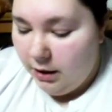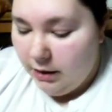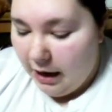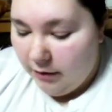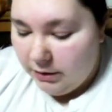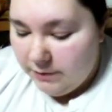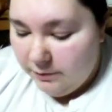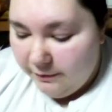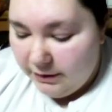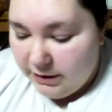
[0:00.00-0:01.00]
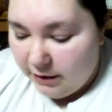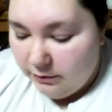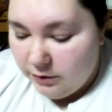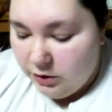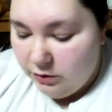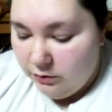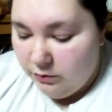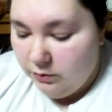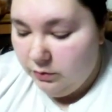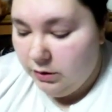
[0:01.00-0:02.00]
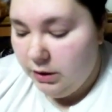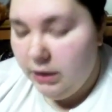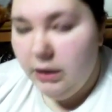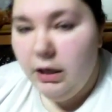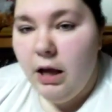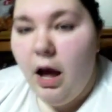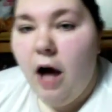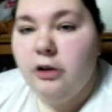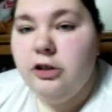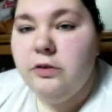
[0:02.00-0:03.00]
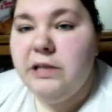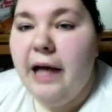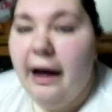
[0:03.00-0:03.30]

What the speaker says: now it's moving down to, I'll choose the